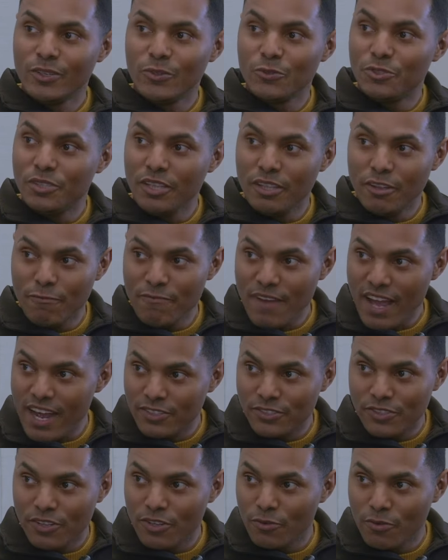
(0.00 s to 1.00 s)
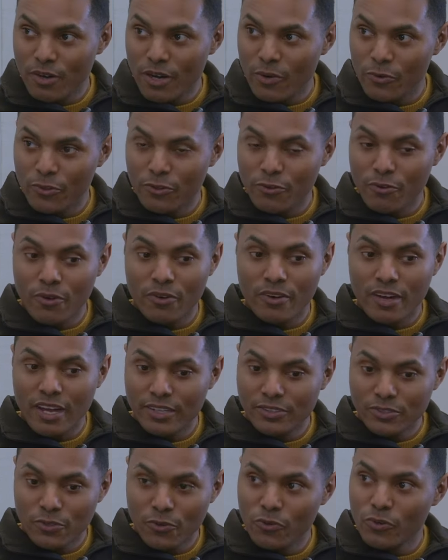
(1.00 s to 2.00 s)
See the facts on the ground with your own
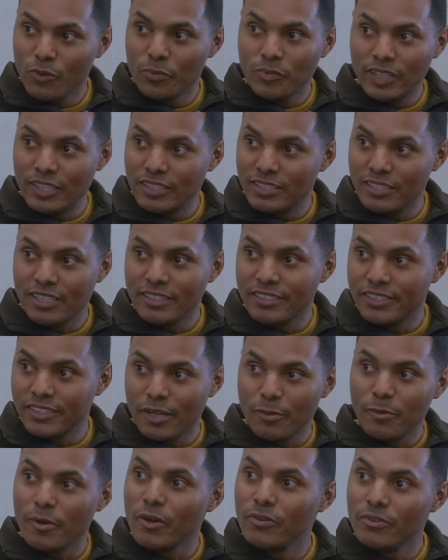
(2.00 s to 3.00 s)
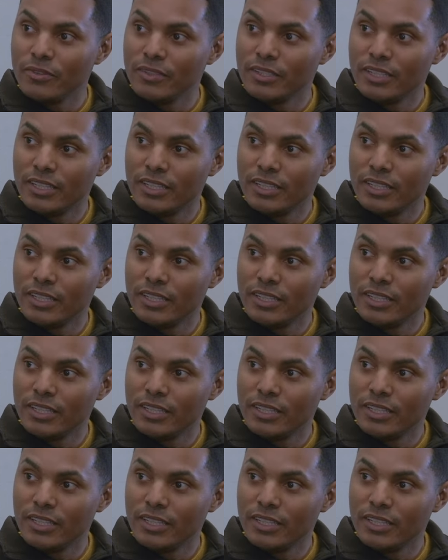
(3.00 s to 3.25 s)
eyes. Go to a place like Sderot.